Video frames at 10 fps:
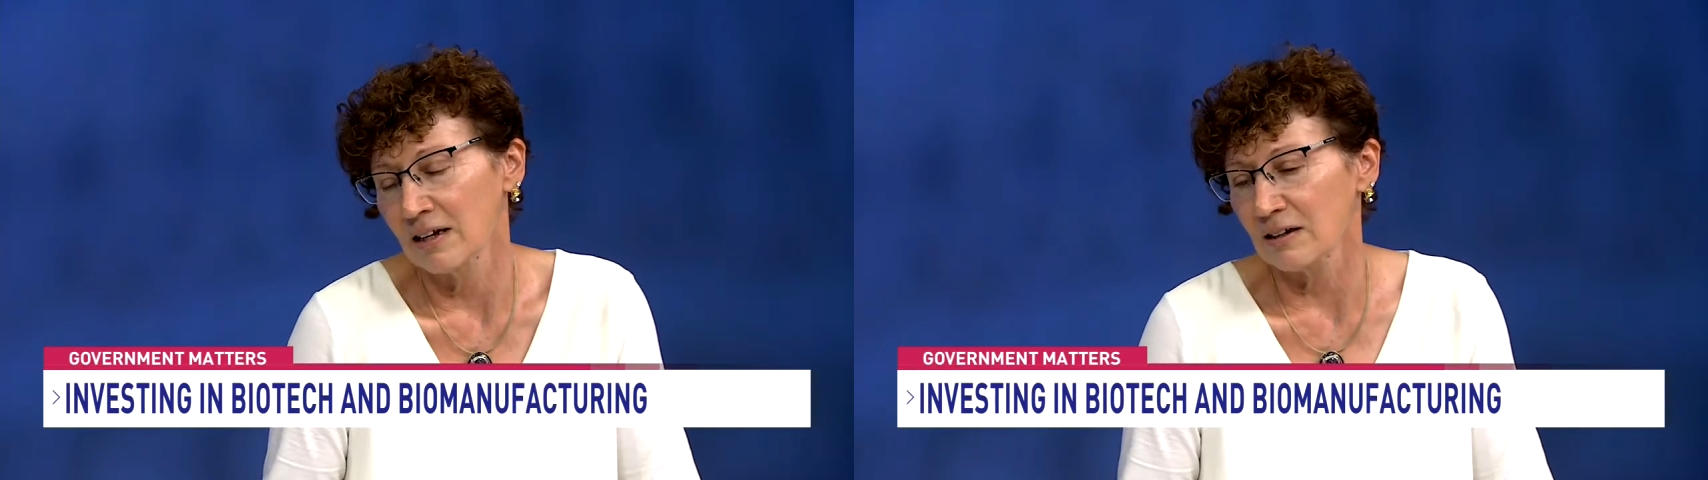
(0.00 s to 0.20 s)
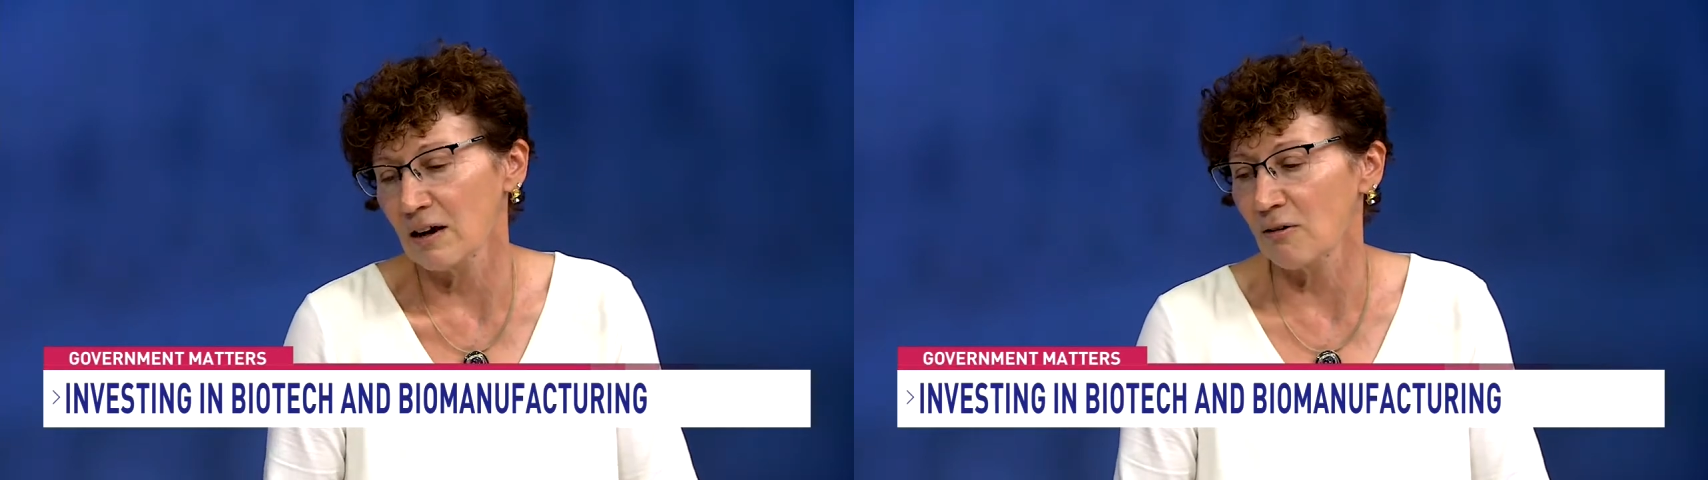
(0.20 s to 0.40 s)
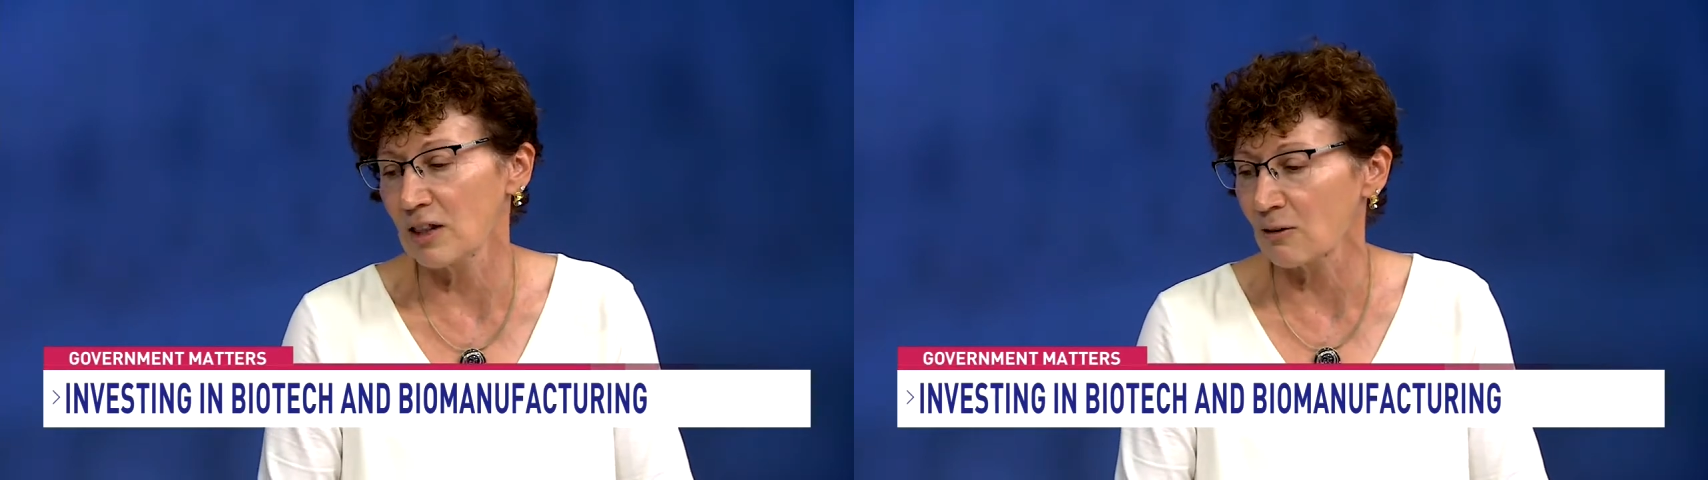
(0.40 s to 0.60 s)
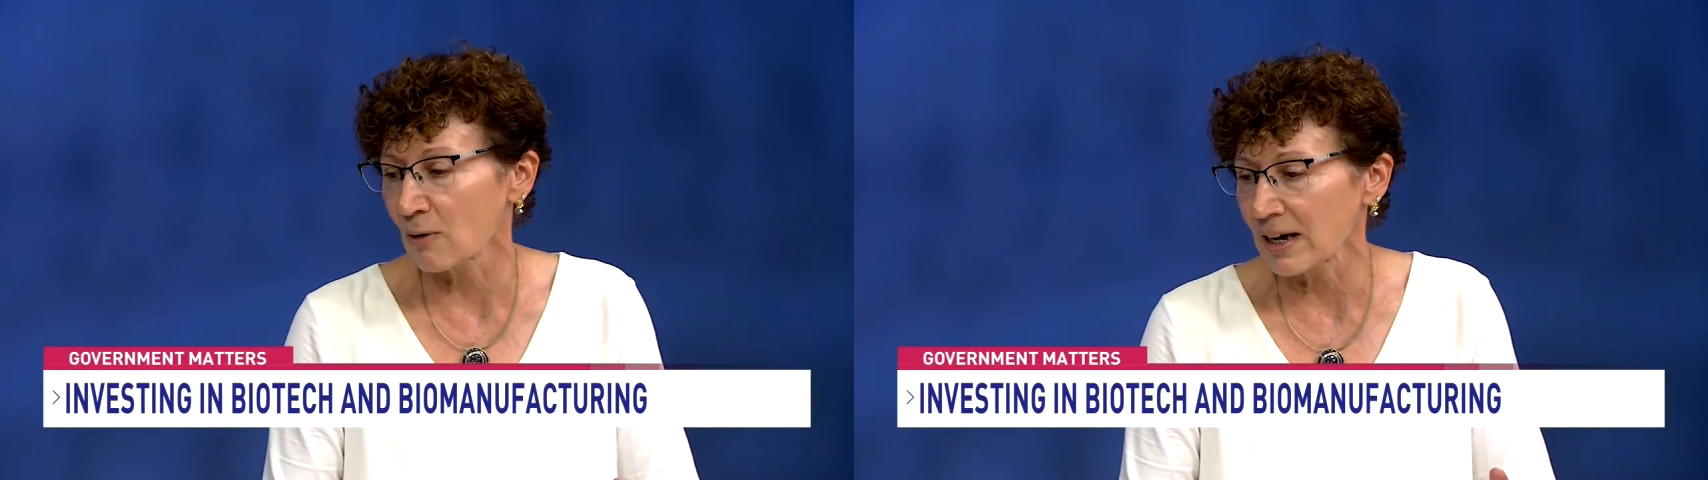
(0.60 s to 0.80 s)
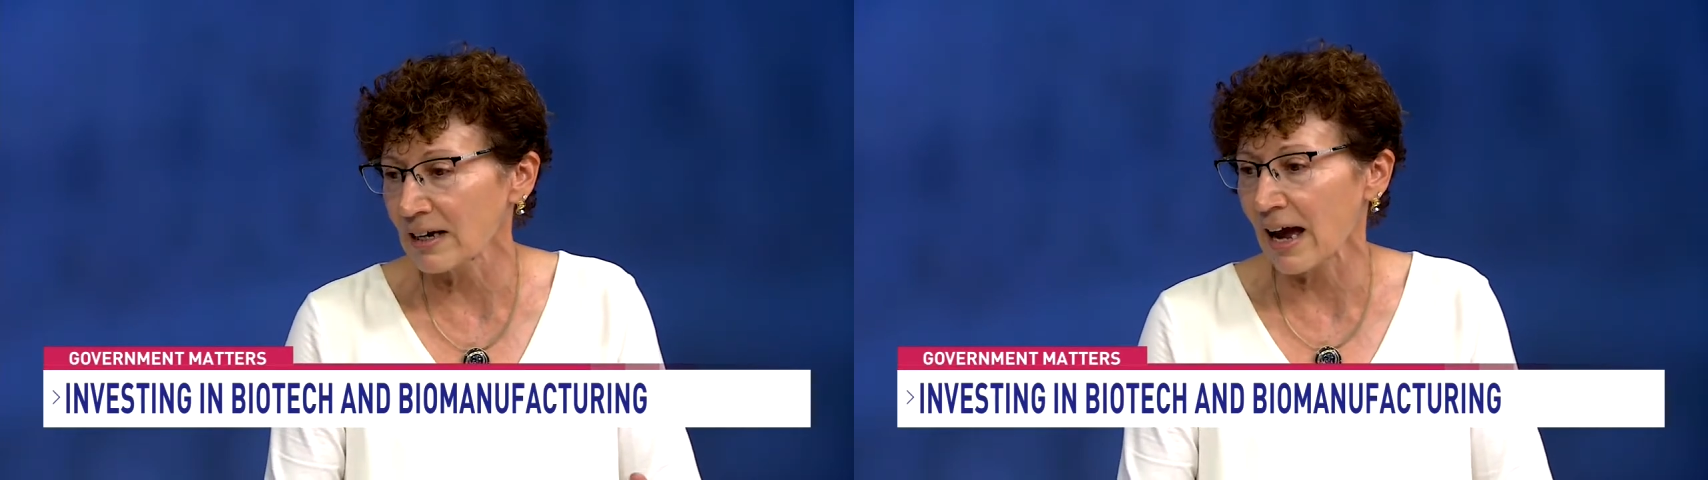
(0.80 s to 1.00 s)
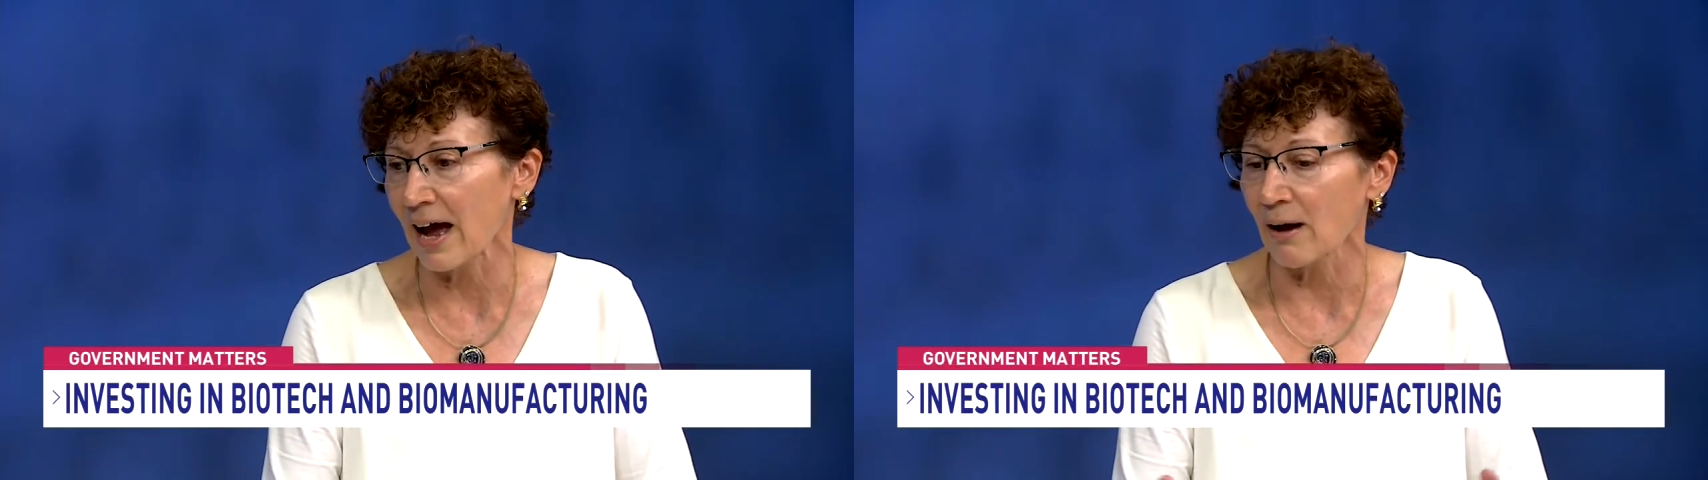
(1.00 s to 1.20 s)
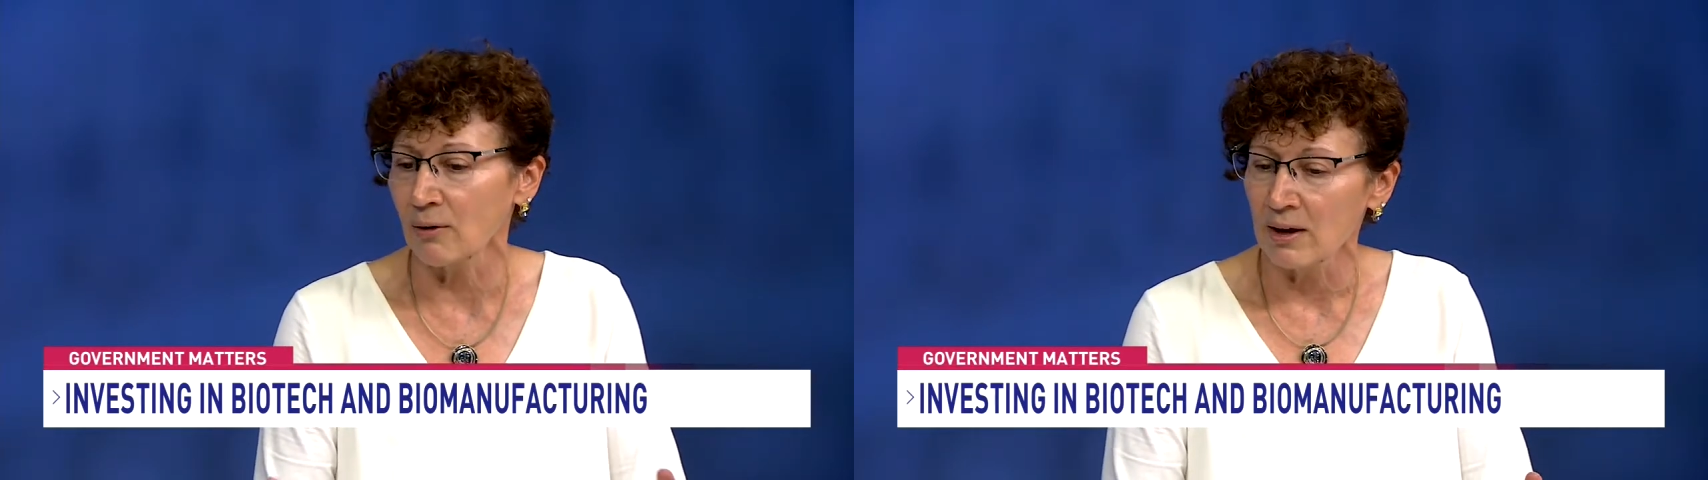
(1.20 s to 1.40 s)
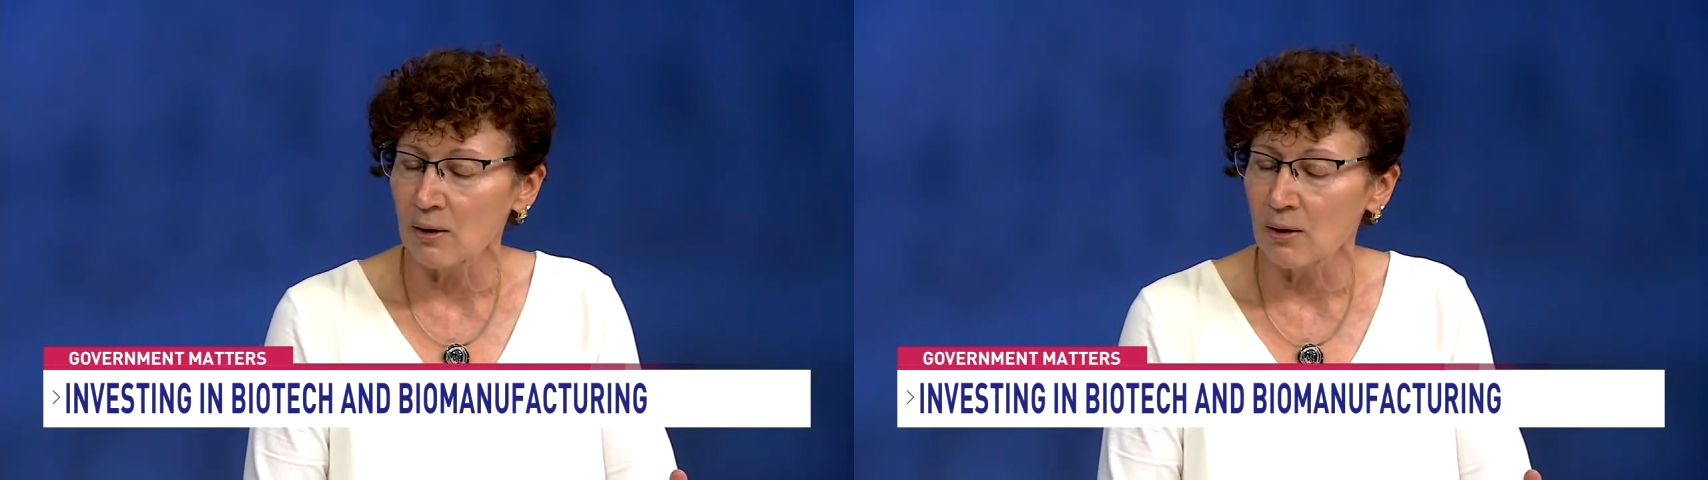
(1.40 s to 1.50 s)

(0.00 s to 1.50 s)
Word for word: I know that right now